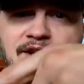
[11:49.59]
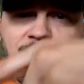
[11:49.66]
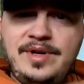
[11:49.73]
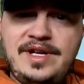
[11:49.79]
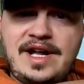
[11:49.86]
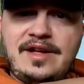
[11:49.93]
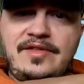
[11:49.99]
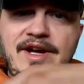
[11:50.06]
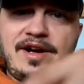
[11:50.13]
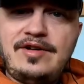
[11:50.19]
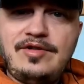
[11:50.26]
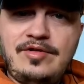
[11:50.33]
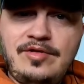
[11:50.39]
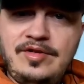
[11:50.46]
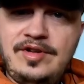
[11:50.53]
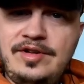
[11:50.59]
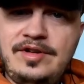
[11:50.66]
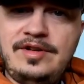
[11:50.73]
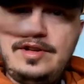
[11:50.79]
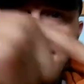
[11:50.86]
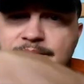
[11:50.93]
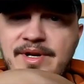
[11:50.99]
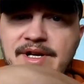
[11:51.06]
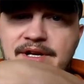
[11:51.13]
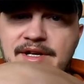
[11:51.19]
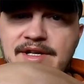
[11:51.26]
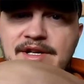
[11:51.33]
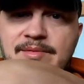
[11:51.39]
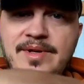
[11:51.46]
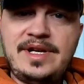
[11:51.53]
It'll be down there, or it'll be
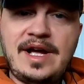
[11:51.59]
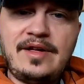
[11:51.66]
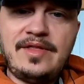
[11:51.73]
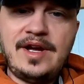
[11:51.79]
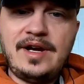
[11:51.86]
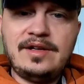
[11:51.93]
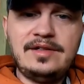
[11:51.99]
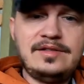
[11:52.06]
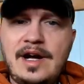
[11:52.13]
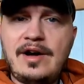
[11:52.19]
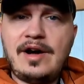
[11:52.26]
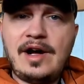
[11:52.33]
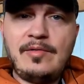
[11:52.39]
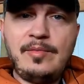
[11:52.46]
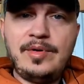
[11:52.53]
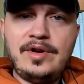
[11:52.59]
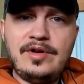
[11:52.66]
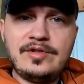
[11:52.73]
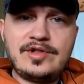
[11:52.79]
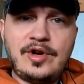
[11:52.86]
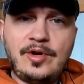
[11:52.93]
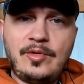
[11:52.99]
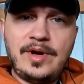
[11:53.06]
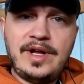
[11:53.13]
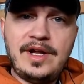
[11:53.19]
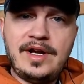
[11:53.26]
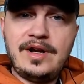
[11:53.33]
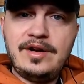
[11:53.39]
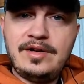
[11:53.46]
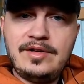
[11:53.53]
it'll be down there. I'll, I'll put her total
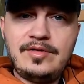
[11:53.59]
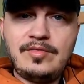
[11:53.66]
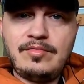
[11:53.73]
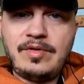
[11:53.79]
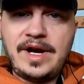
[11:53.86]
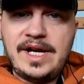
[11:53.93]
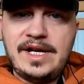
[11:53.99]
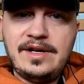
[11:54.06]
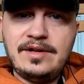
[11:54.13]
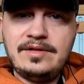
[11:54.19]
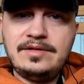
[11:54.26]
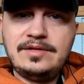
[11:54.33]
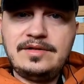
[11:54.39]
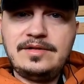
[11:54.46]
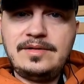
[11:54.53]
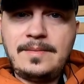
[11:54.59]
in right here,